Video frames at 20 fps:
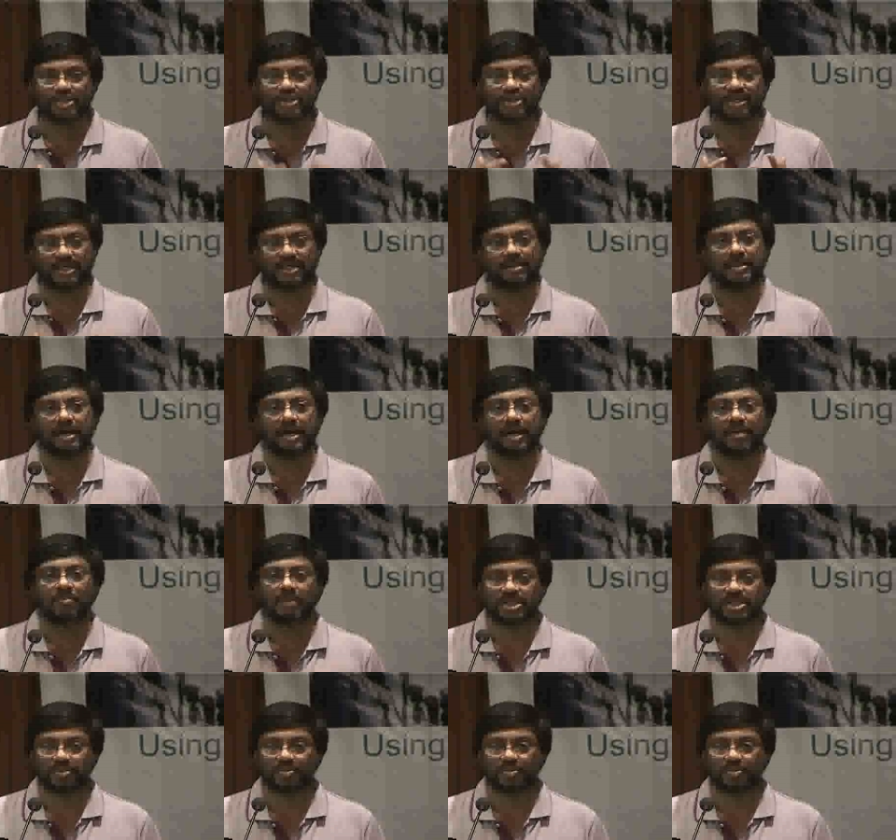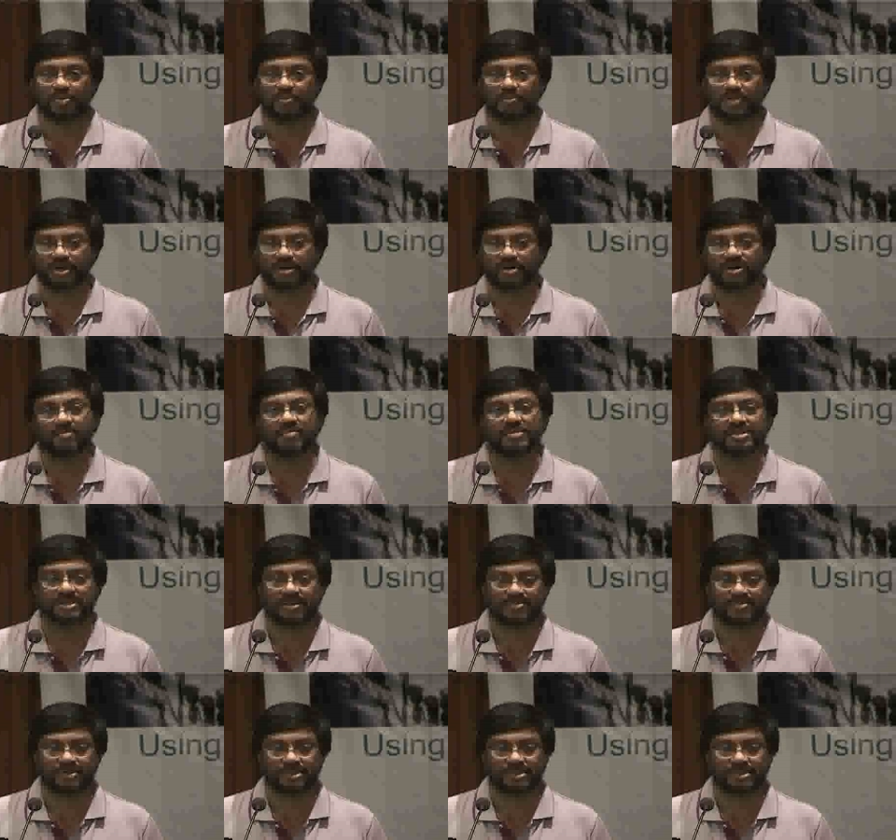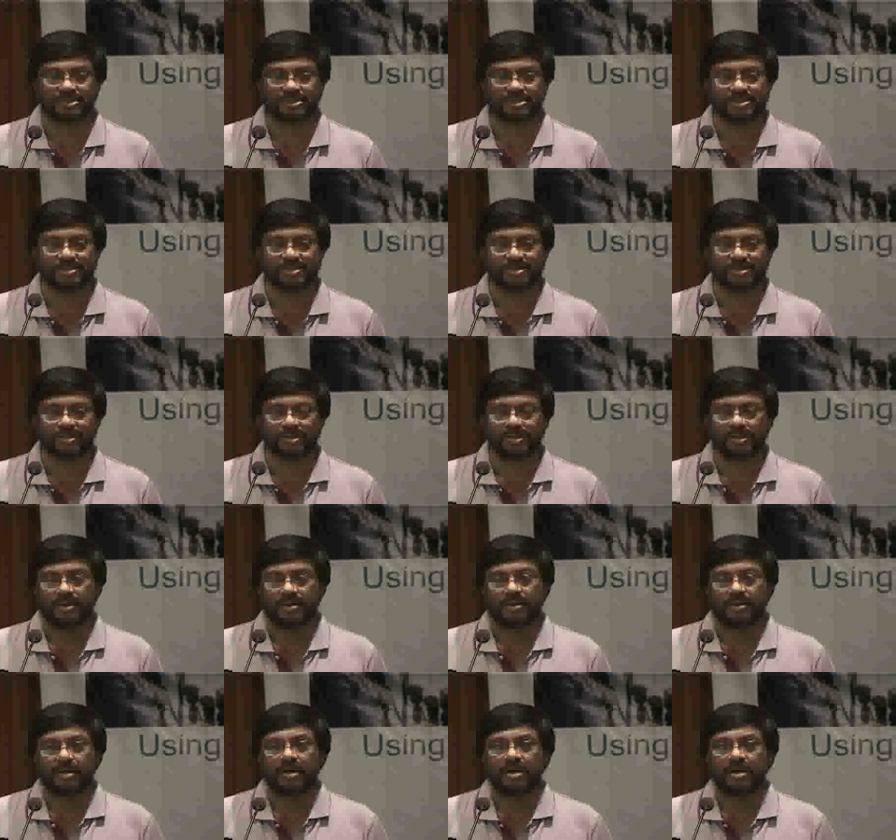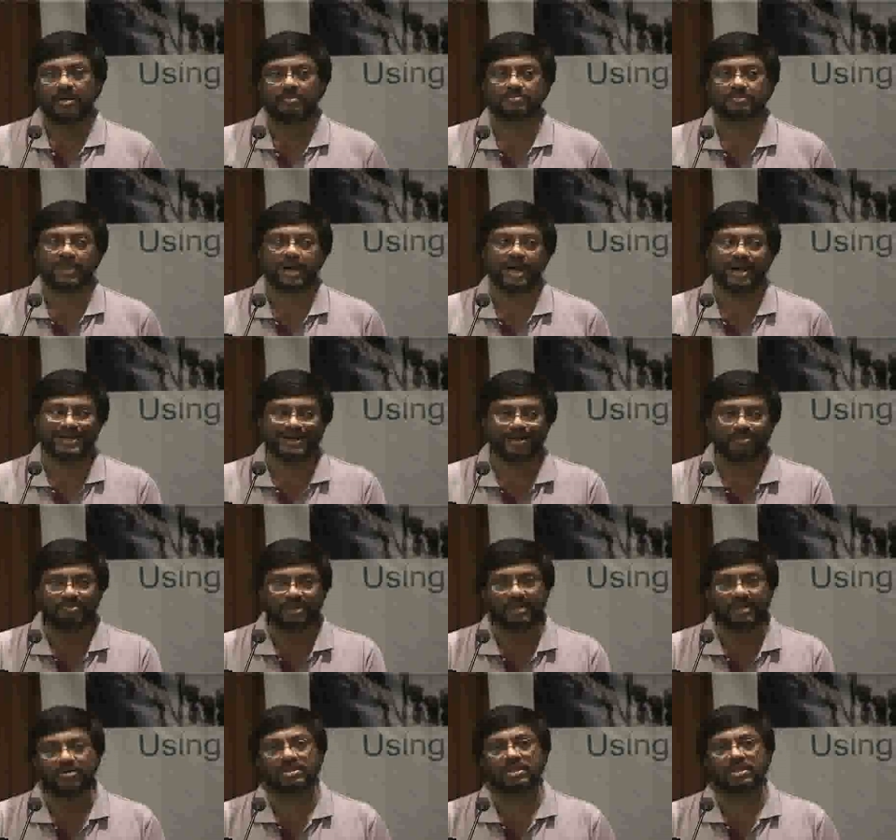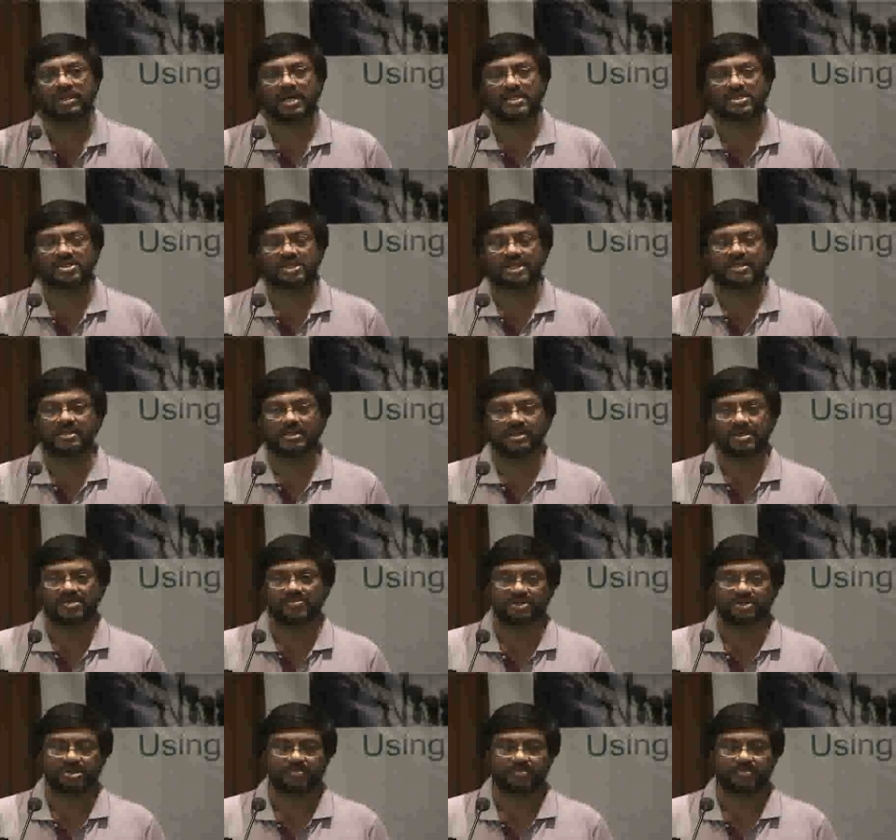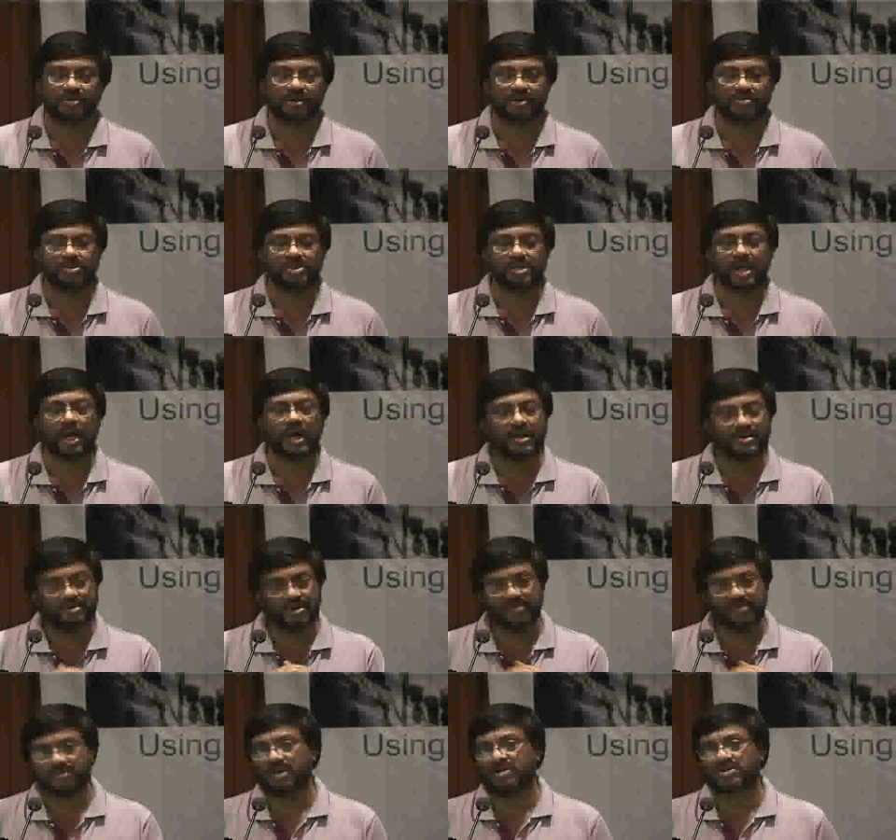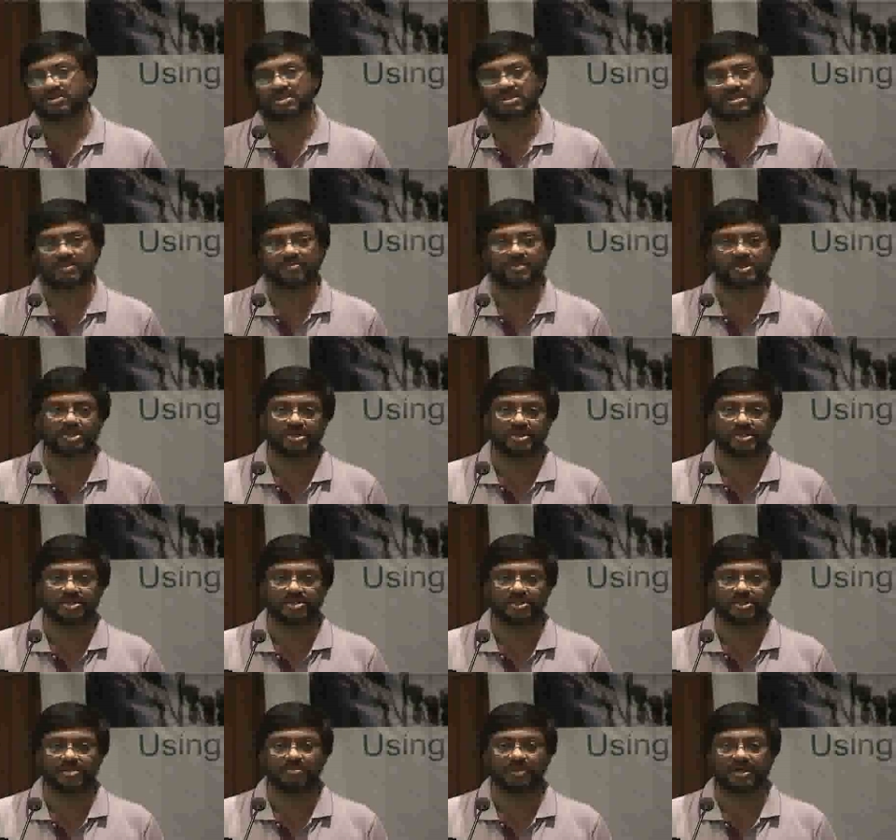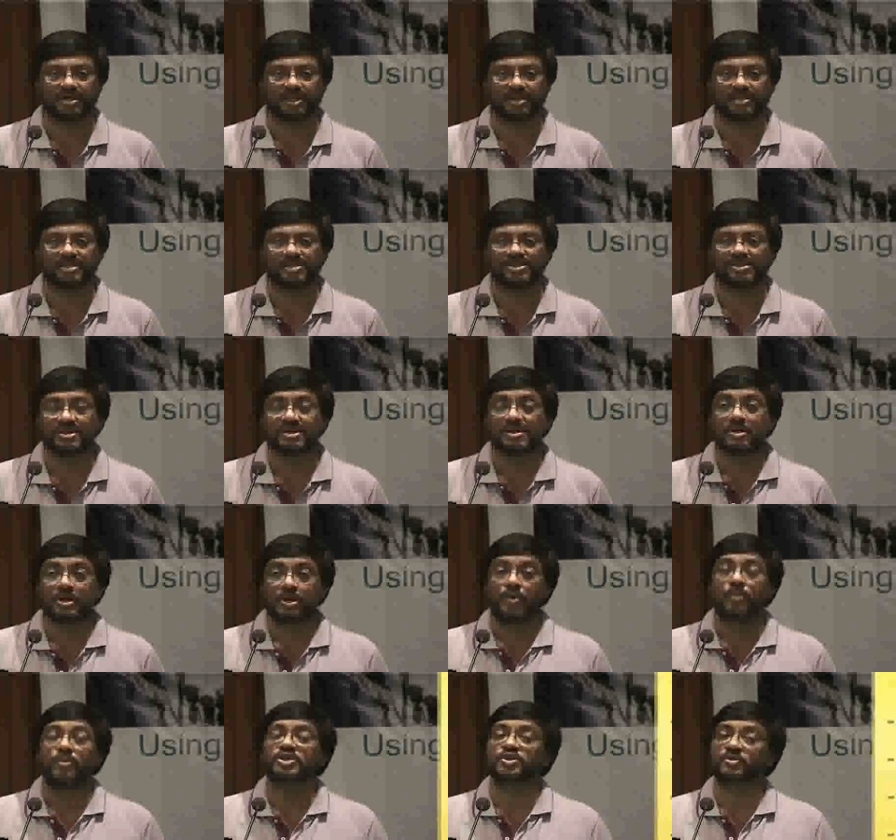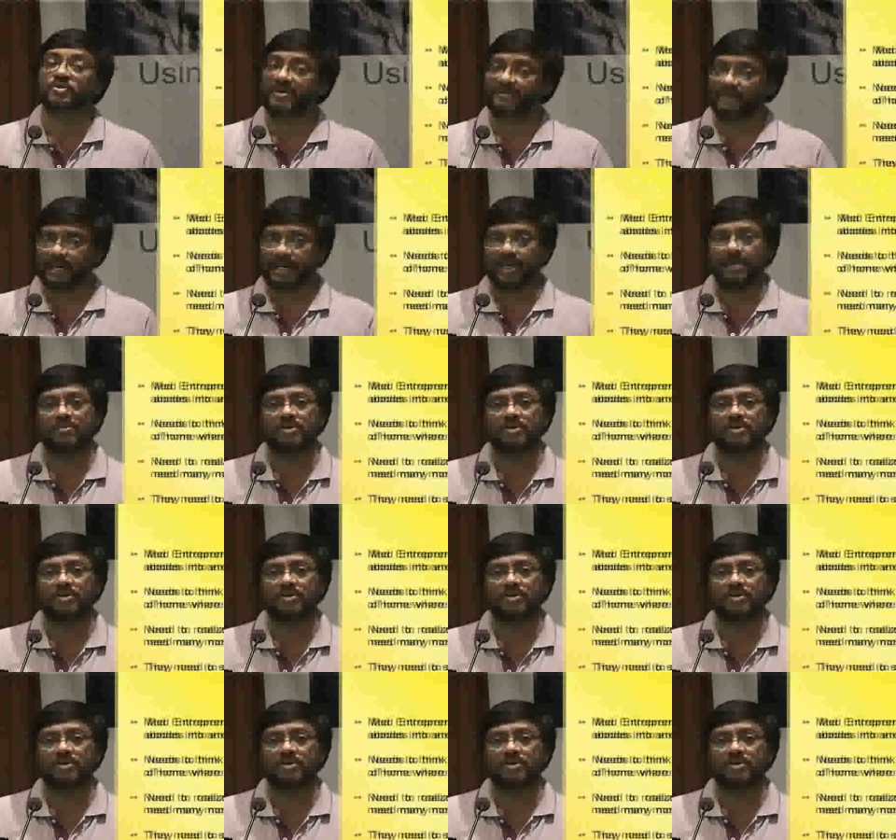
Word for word: actually, are much more beyond prescriptions. Uh, our company over the last 10 years must have produced hundreds of thousands of patient education materials, which we have